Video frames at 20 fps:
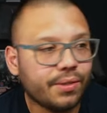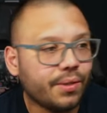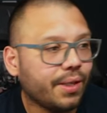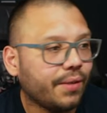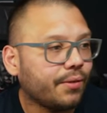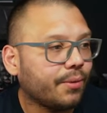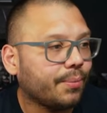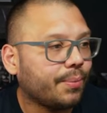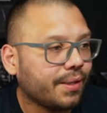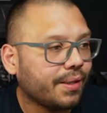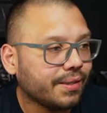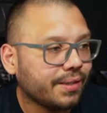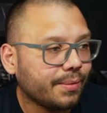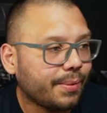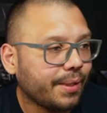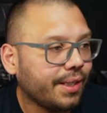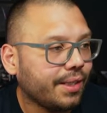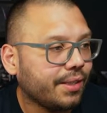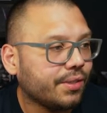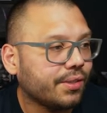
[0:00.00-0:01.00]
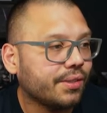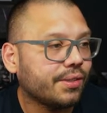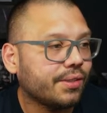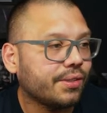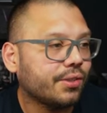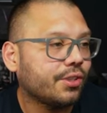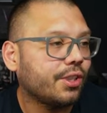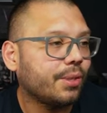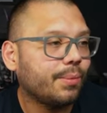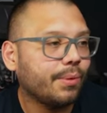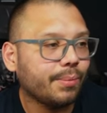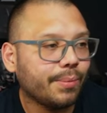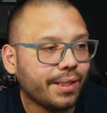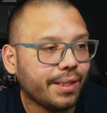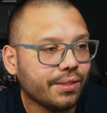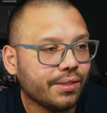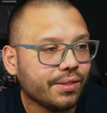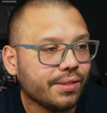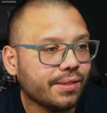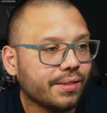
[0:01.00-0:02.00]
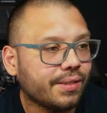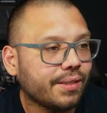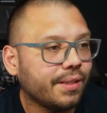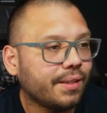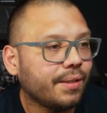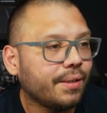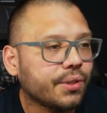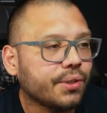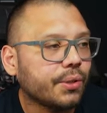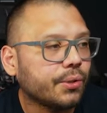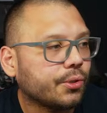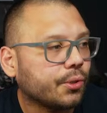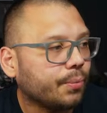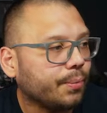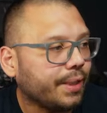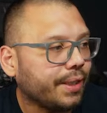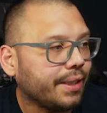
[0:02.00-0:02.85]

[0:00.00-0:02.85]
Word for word: You have your policy pages, your shipping pages, your social